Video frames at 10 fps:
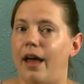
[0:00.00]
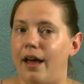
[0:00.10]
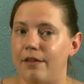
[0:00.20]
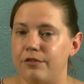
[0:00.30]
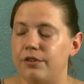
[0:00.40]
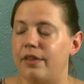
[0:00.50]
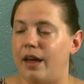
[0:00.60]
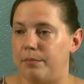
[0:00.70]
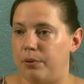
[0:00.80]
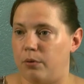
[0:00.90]
After
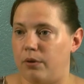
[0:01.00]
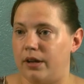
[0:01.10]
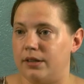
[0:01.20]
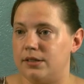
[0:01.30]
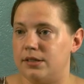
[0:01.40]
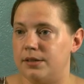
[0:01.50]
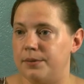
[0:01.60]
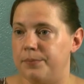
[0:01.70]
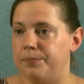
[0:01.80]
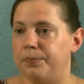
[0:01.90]
that point,
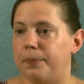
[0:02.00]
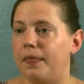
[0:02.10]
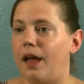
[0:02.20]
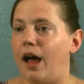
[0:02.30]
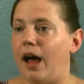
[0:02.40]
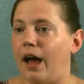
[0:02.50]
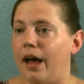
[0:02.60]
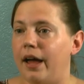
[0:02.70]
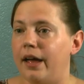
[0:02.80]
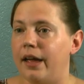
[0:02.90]

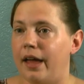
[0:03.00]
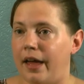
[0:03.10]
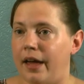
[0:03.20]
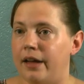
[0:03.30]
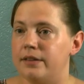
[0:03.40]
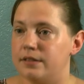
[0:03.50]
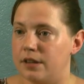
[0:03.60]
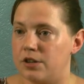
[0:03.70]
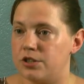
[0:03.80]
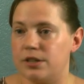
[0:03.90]
I had
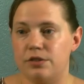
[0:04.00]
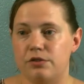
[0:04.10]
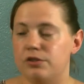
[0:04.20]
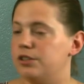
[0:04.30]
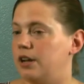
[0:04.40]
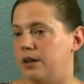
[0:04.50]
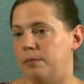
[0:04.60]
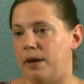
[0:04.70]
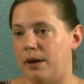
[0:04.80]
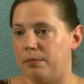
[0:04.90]
such
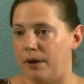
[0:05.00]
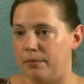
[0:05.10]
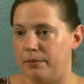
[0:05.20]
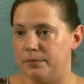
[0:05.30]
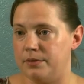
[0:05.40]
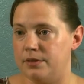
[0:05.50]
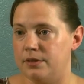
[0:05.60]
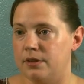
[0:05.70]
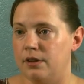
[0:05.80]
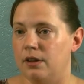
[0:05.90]
excruciating back
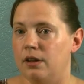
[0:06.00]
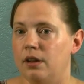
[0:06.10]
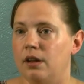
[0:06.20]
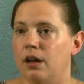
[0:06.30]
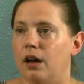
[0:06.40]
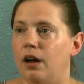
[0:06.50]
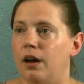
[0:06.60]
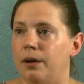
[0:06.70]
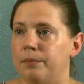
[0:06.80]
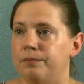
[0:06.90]
problems
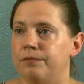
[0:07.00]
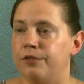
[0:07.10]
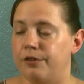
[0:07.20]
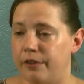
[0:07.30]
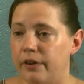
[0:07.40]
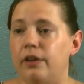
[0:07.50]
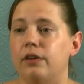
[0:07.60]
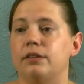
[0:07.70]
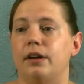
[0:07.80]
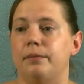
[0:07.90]
for a very
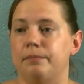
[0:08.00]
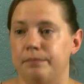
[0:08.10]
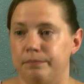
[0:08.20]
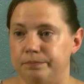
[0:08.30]
long time.